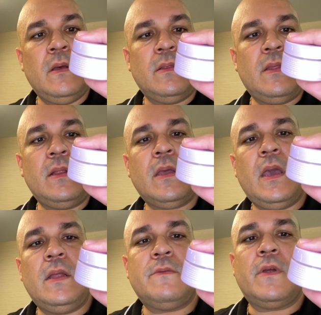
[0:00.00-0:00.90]

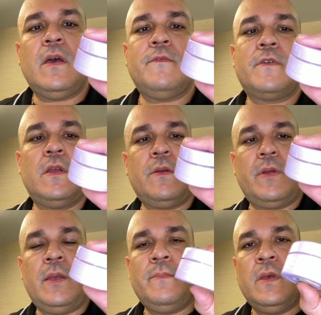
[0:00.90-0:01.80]
Delicate Recovery
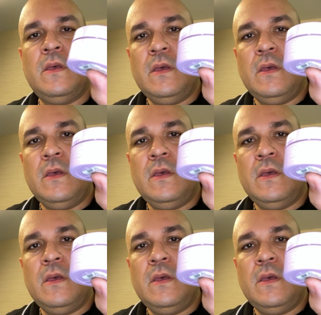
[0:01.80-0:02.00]
Cream.